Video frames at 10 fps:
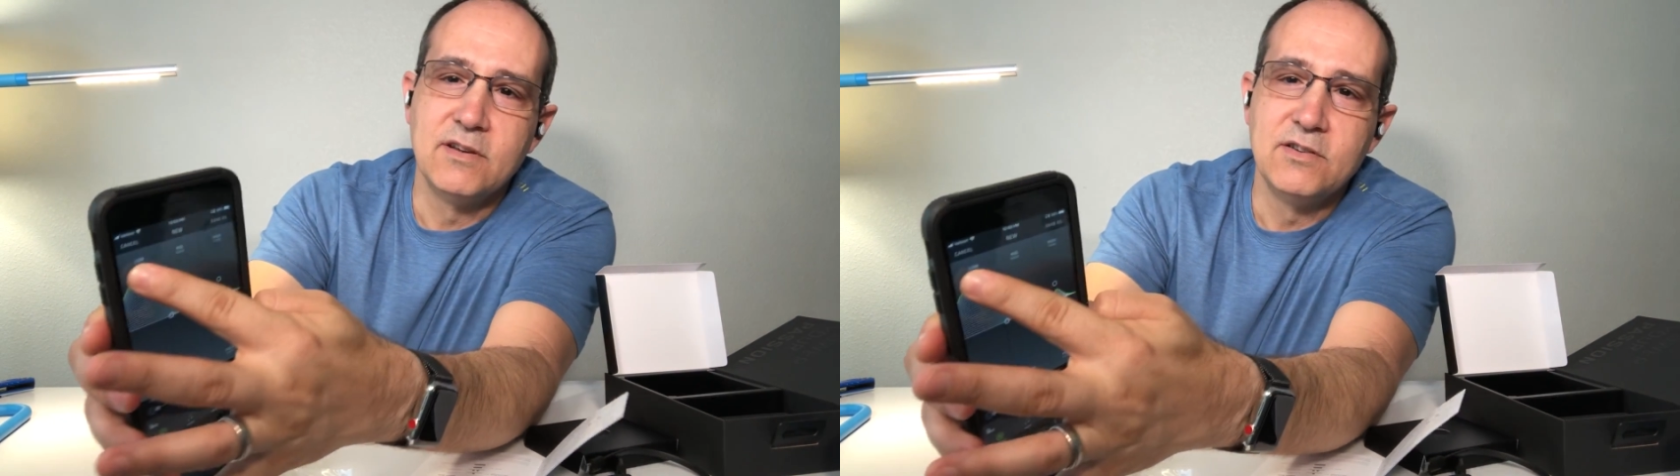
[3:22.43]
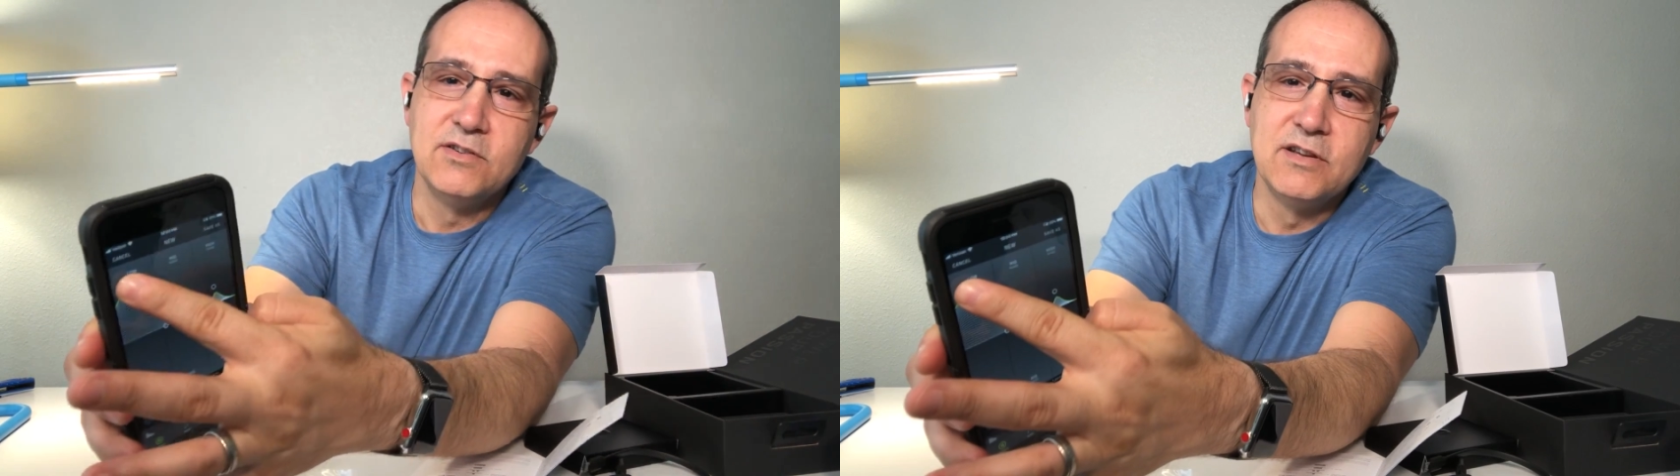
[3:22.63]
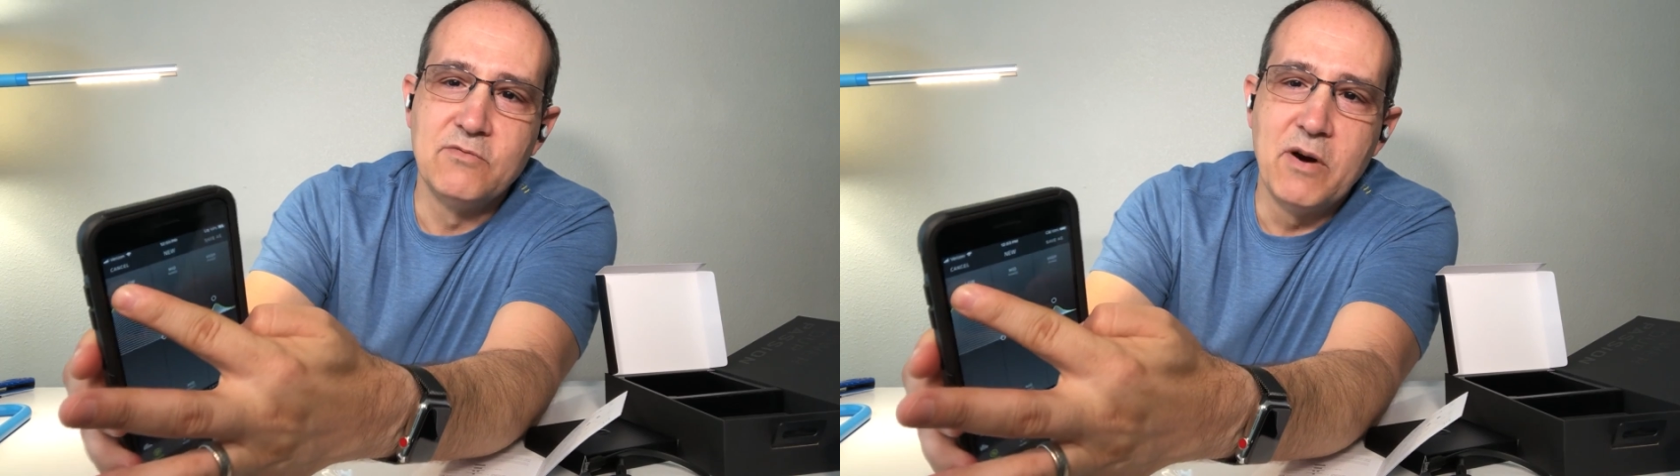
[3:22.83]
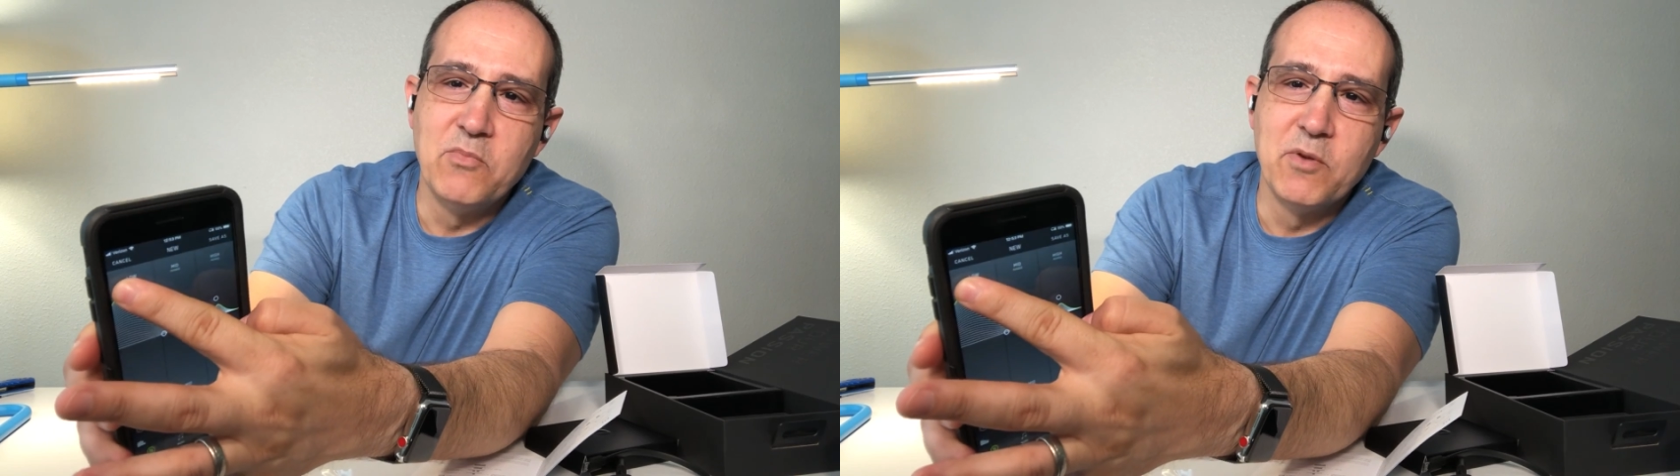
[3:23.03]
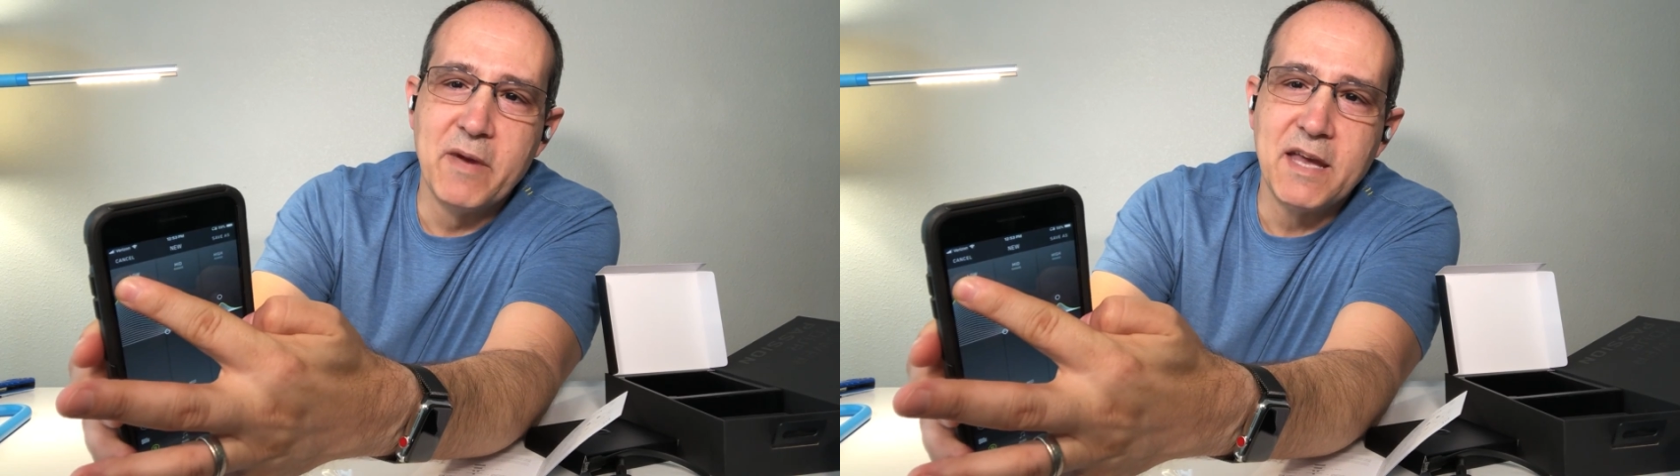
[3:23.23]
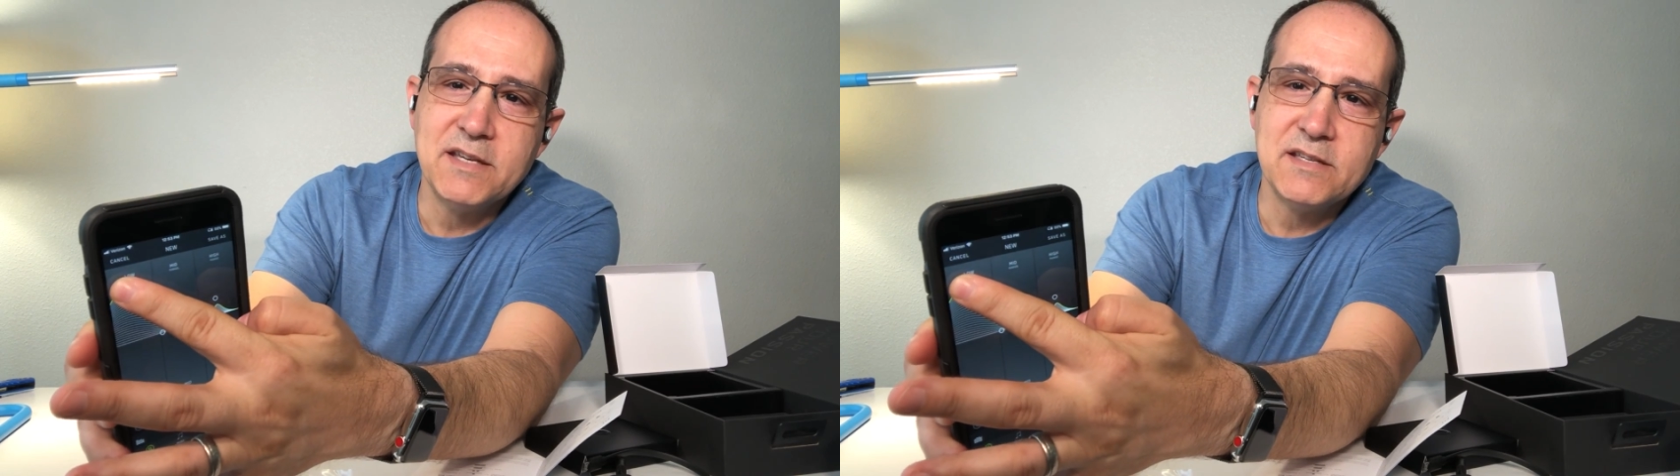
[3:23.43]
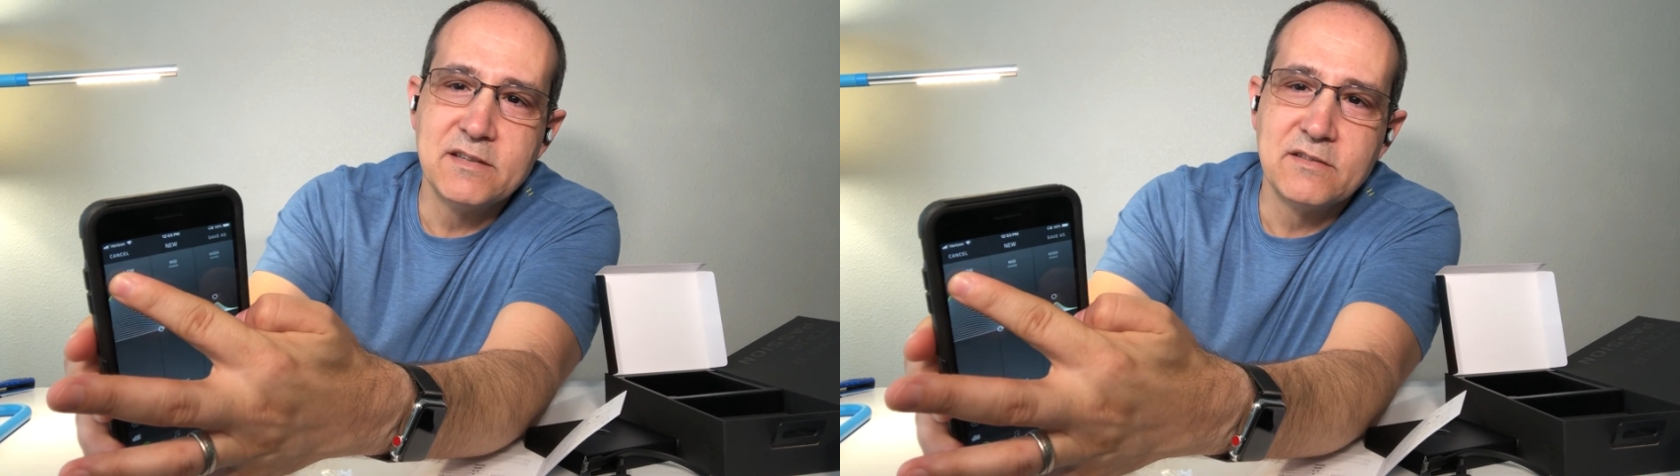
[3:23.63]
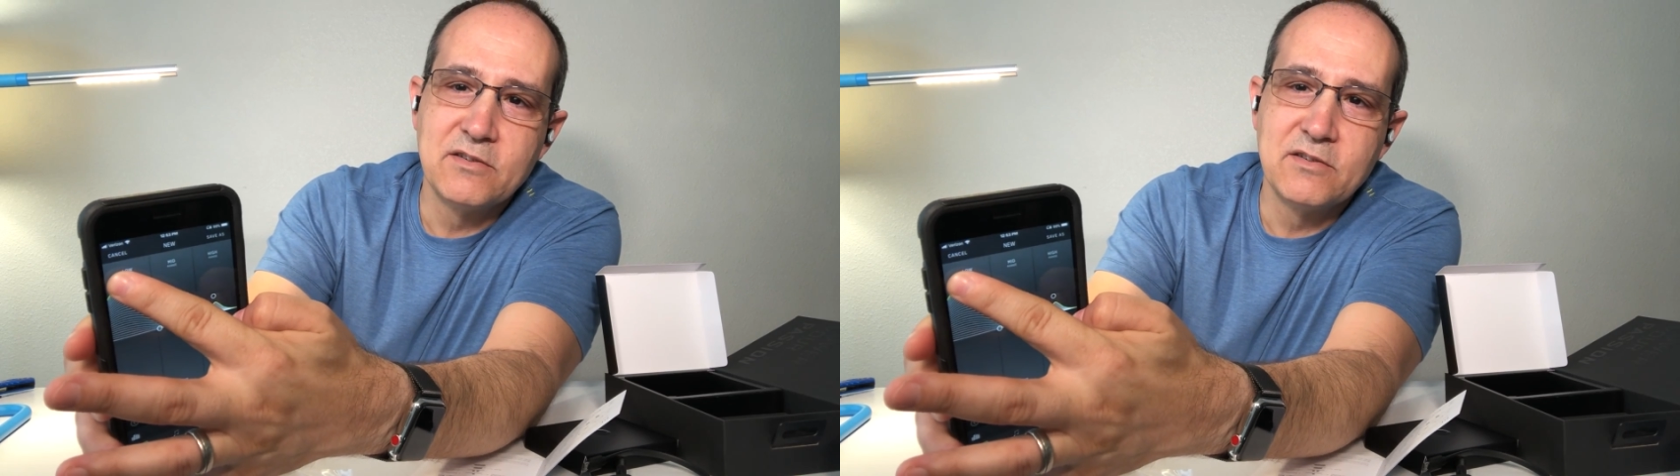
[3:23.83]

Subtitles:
You want more bass?